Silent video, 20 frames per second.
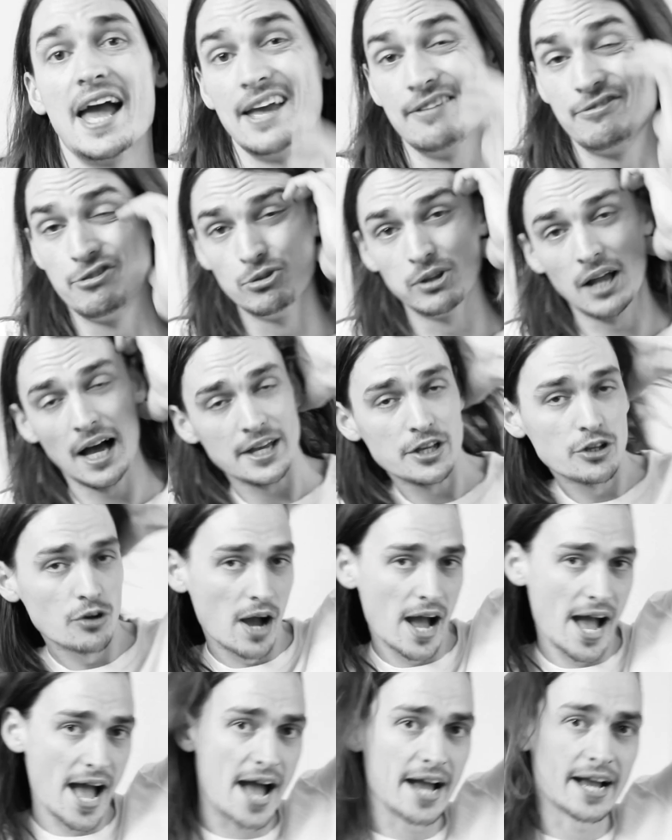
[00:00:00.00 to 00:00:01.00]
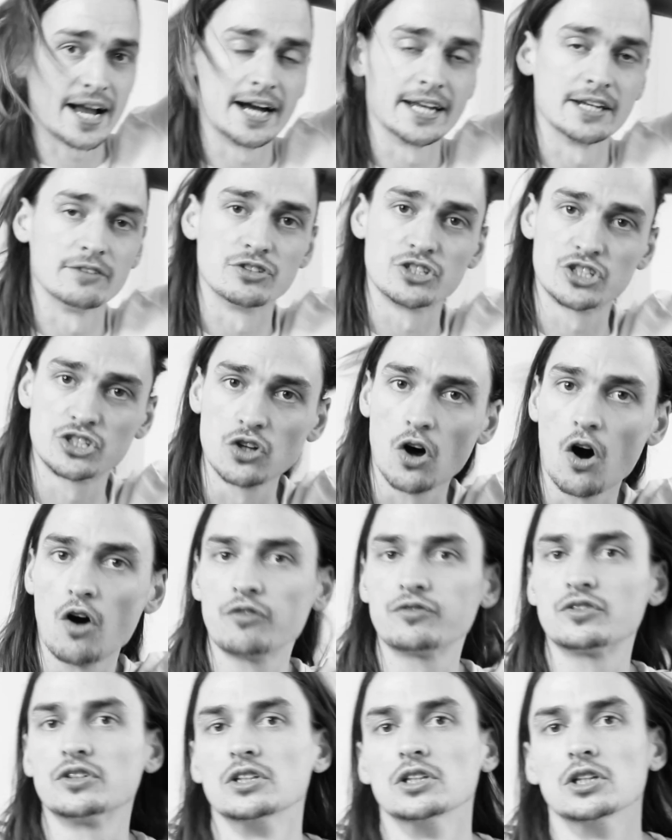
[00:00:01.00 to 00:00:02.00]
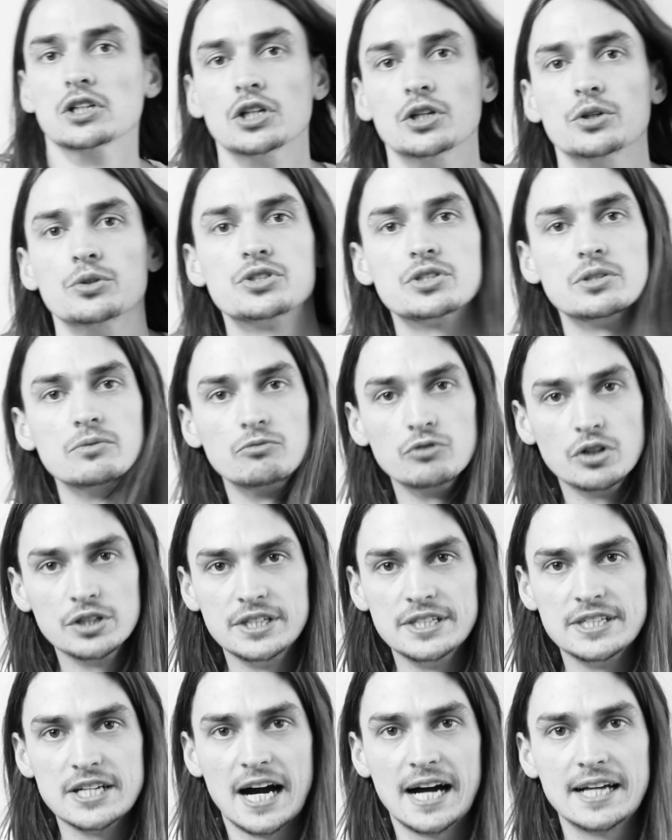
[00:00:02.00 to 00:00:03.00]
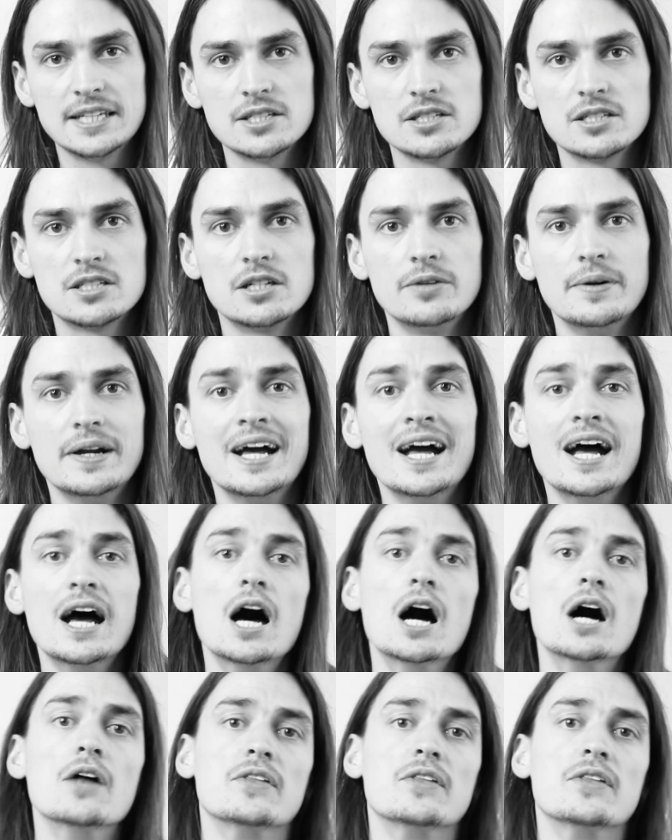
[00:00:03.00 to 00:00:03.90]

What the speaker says: If you like your hair kind of soft and loose and running your hands through it,